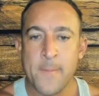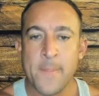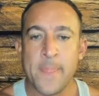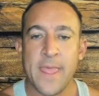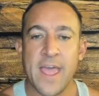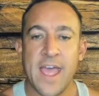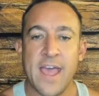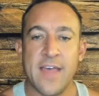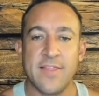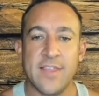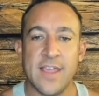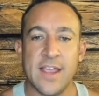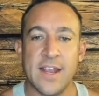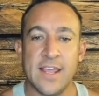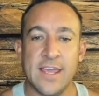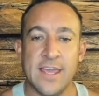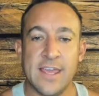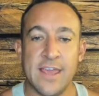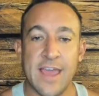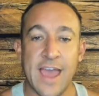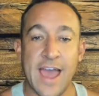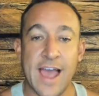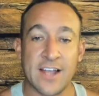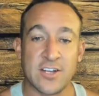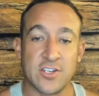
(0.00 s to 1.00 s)
and then
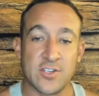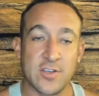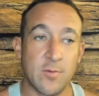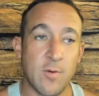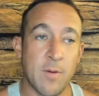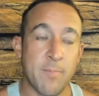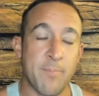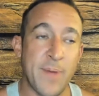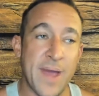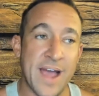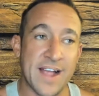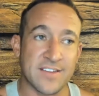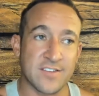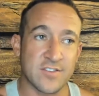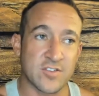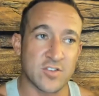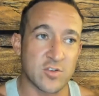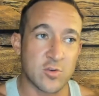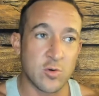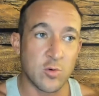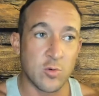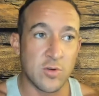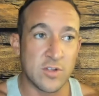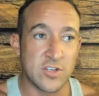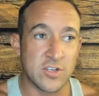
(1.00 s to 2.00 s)
he actually went back to
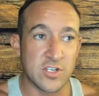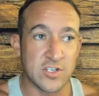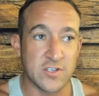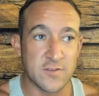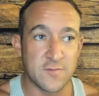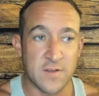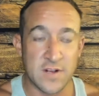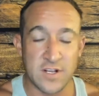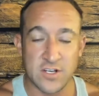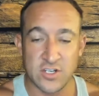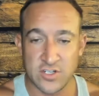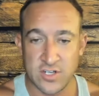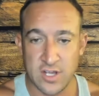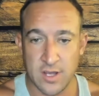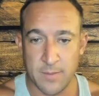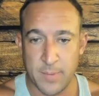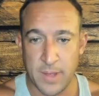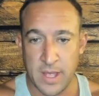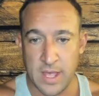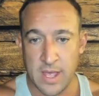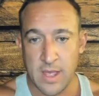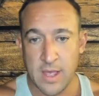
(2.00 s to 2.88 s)
school and just finished up